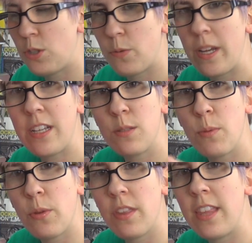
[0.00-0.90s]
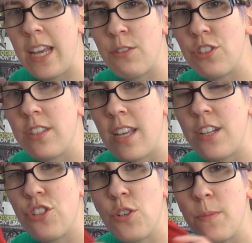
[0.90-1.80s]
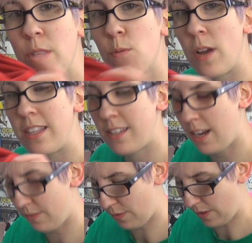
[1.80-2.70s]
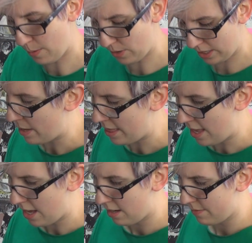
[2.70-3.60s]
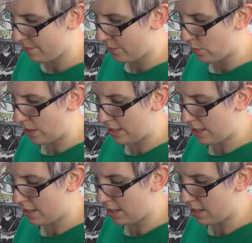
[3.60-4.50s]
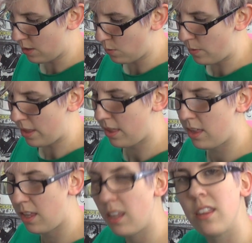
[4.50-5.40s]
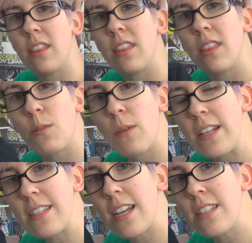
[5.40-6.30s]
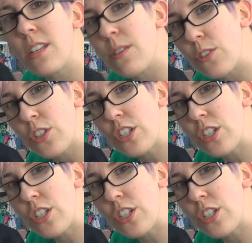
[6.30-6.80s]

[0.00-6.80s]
which way because both of the outside should be the right side of the fabric. Pin that right sides together with the right sides of your